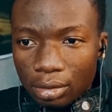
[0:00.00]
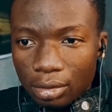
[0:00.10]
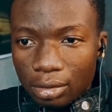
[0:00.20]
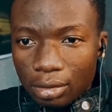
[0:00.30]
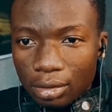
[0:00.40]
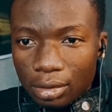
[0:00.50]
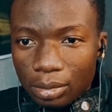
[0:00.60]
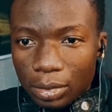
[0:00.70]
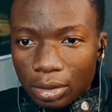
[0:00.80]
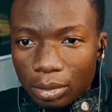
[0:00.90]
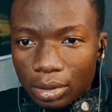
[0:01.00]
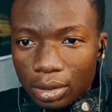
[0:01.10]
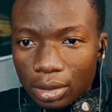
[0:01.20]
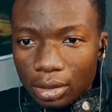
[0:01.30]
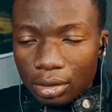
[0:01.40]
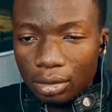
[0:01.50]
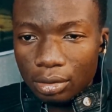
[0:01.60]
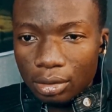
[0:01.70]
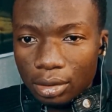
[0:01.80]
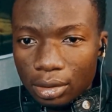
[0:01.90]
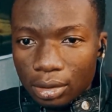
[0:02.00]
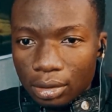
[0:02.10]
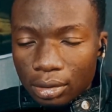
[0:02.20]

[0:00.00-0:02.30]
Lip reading: Don't do it, Mr. President, don't do it.